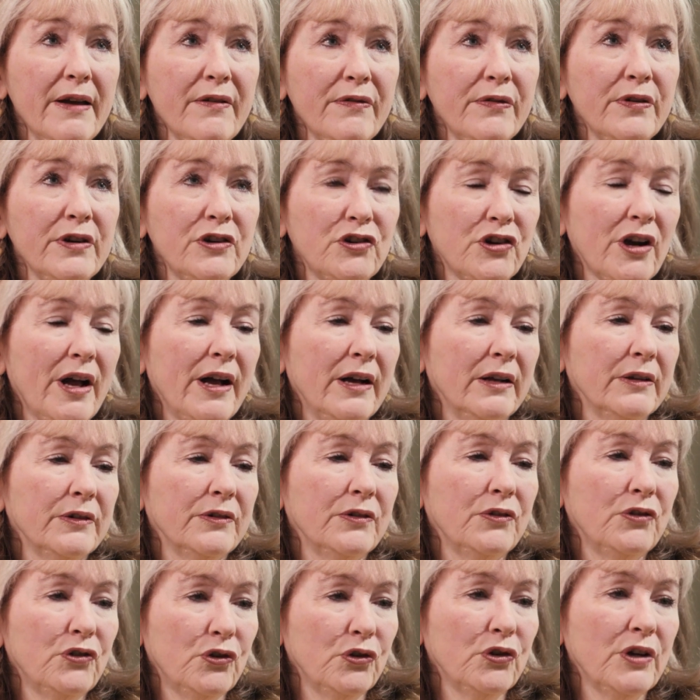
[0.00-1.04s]
every
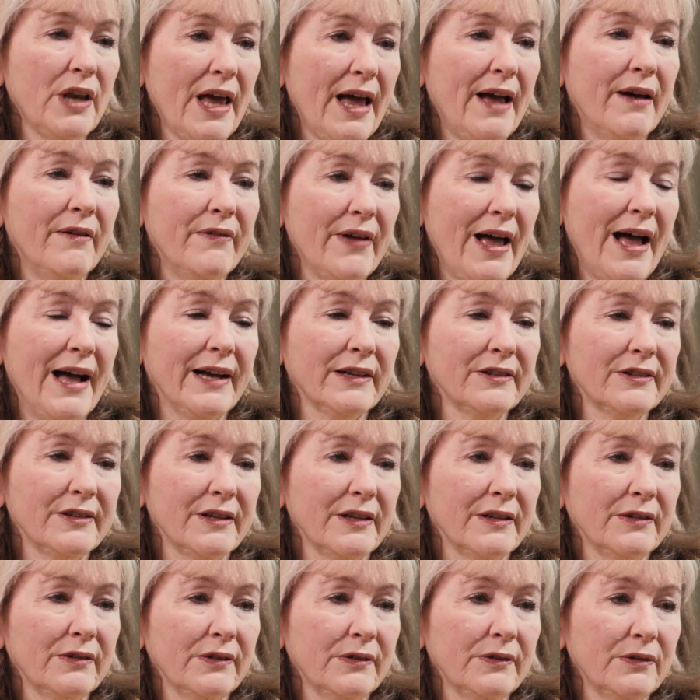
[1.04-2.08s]
child should have
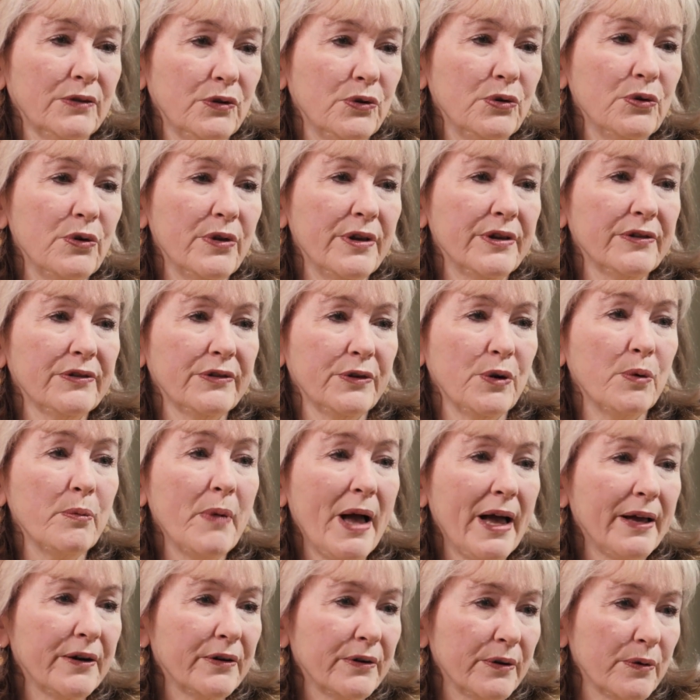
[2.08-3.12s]
access to this no
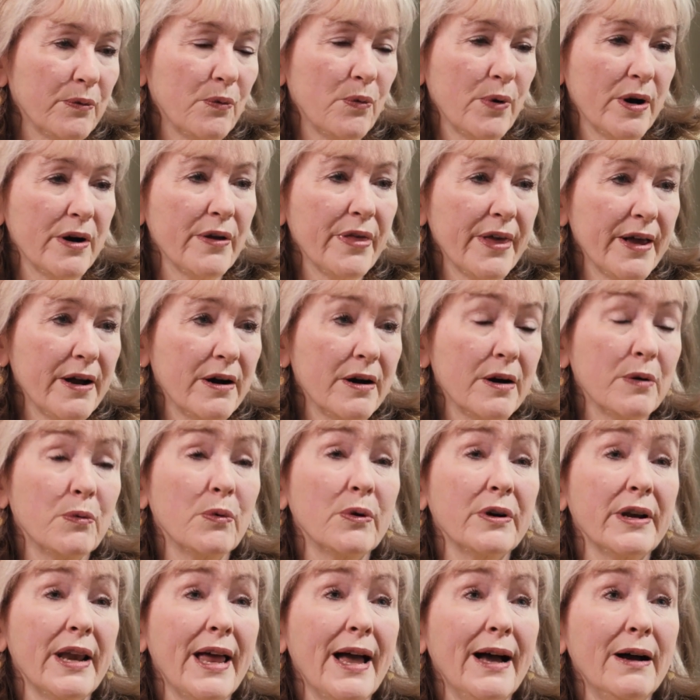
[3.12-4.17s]
matter where they are.
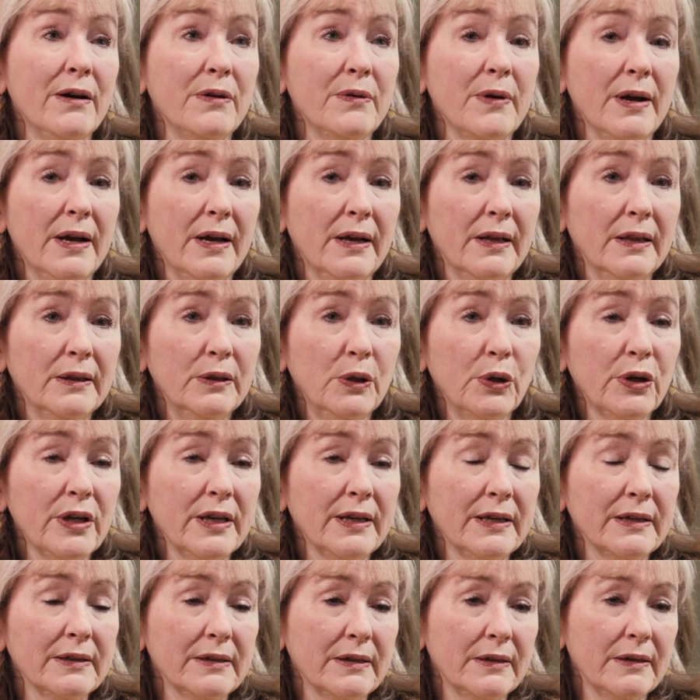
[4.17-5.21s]
We're now
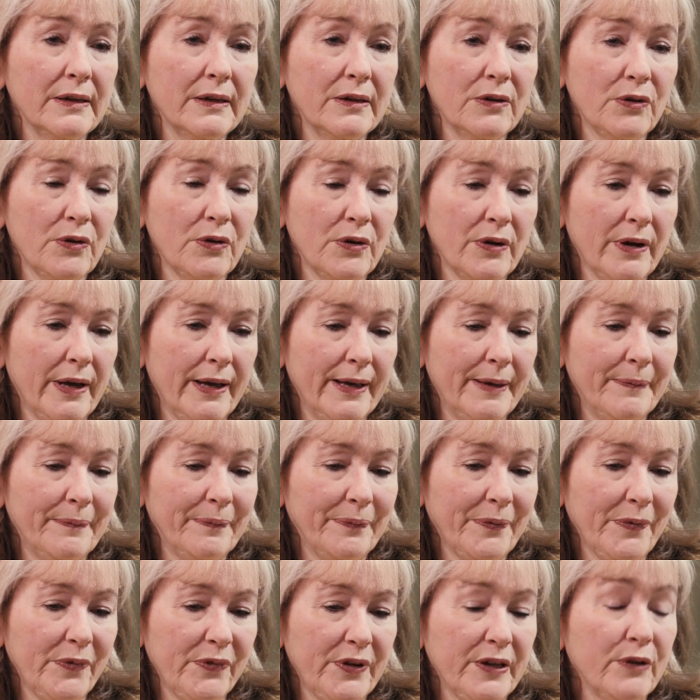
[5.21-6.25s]
looking at
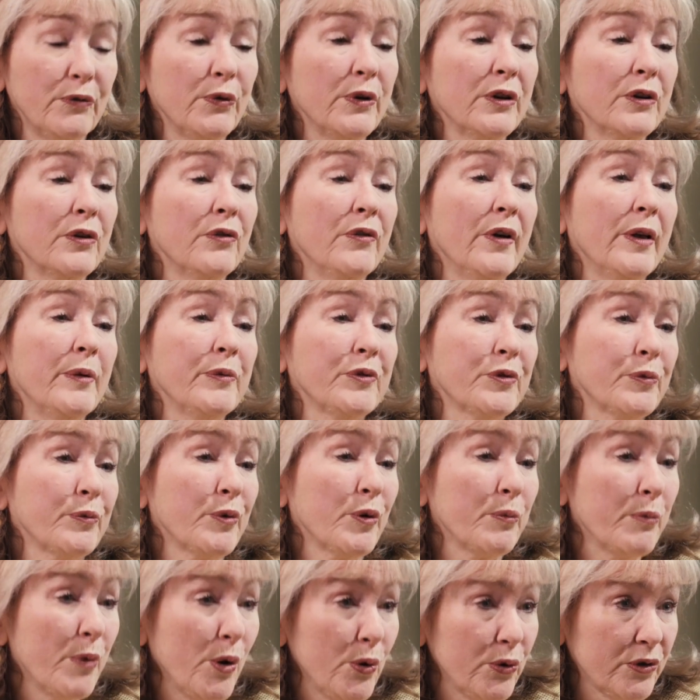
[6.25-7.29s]
seeing if we can develop
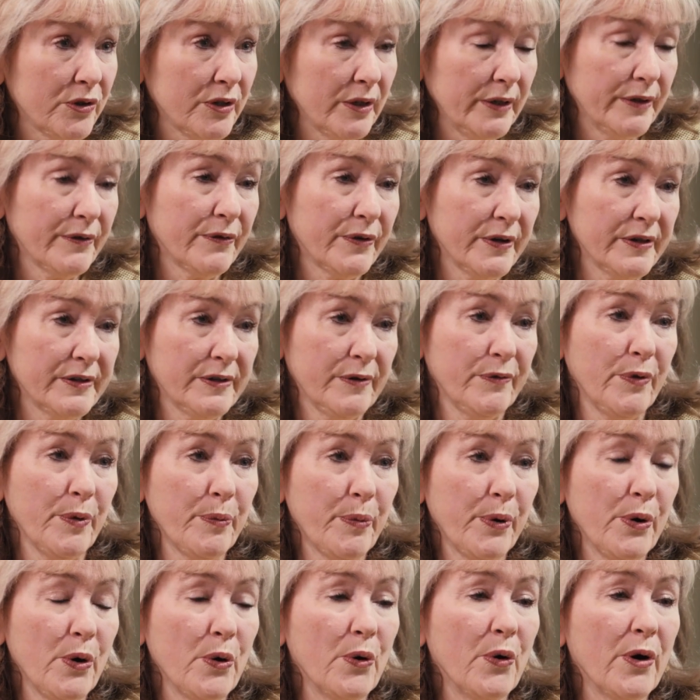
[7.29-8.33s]
some remote deliveries of
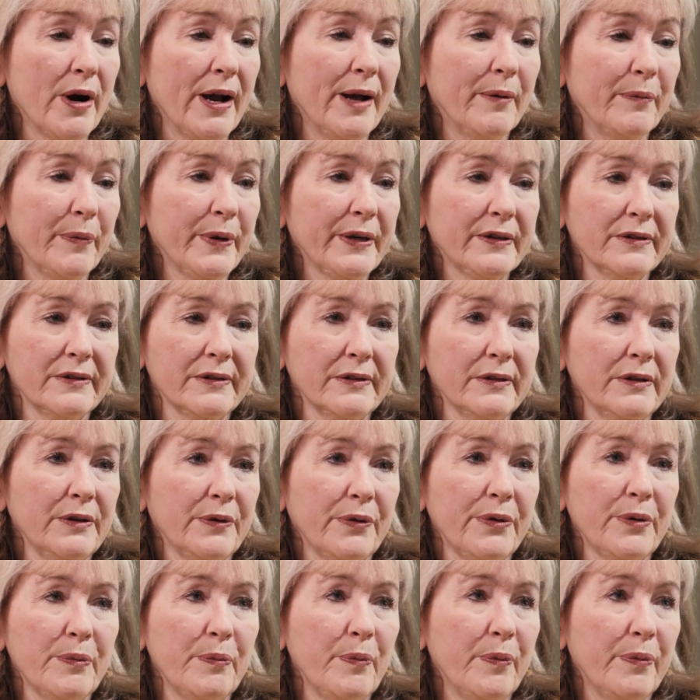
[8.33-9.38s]
the program, because,
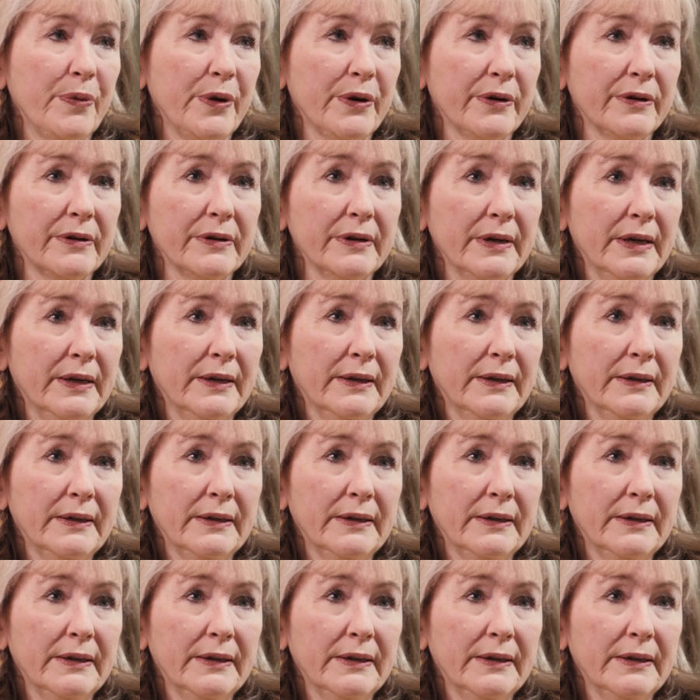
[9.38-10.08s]
they're